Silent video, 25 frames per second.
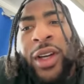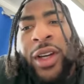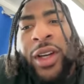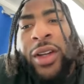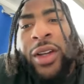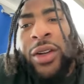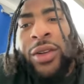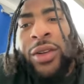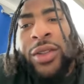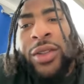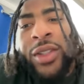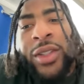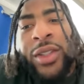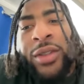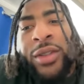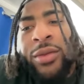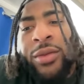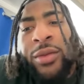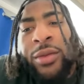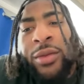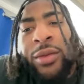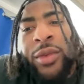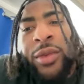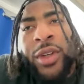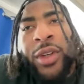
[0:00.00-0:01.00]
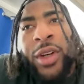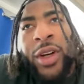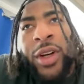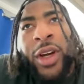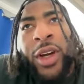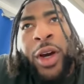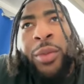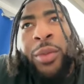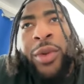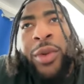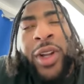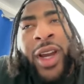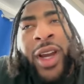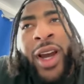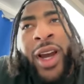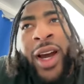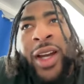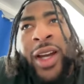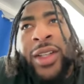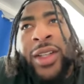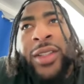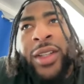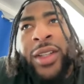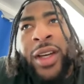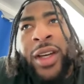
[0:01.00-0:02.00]
you know just uh, helping the
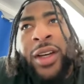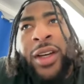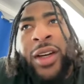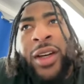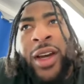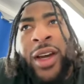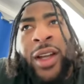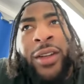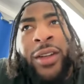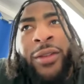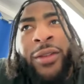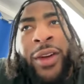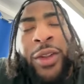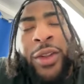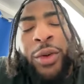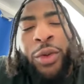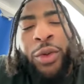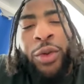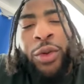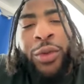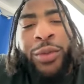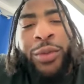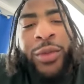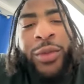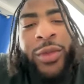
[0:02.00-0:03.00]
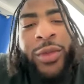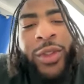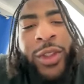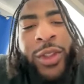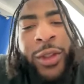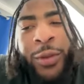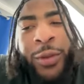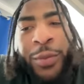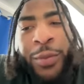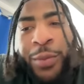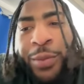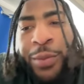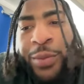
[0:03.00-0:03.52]
guys uh, elevate the room. So.